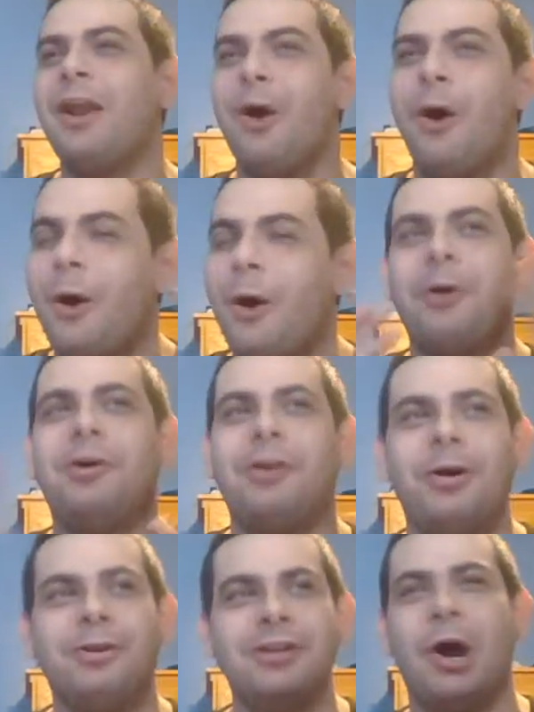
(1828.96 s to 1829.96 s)
at all
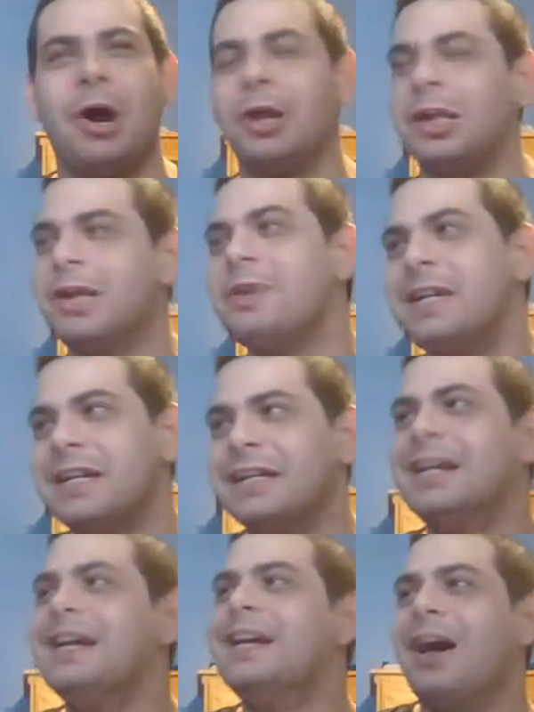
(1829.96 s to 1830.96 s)
all the
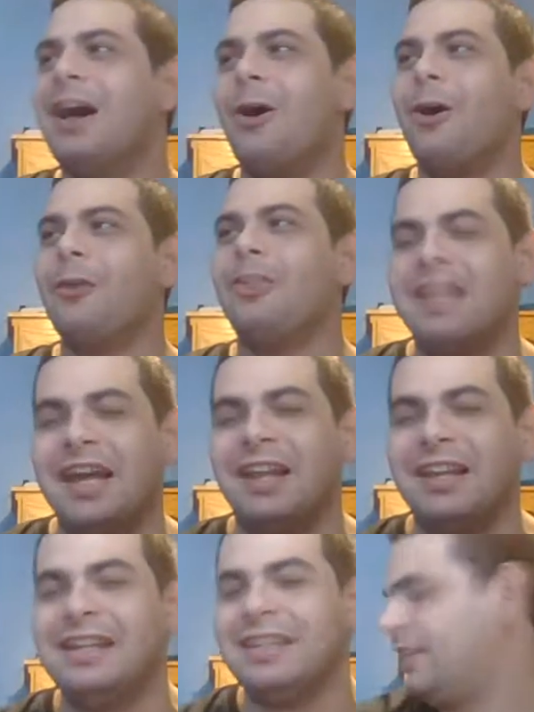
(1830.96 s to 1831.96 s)
arguing, all the
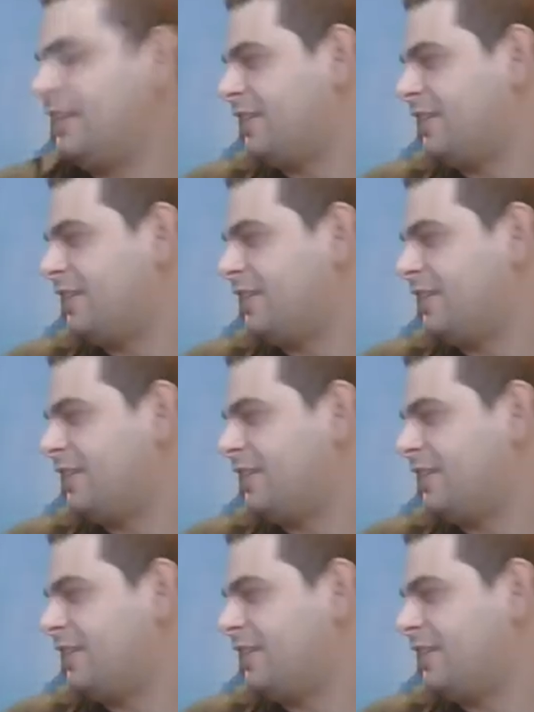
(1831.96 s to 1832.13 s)
yelling. It's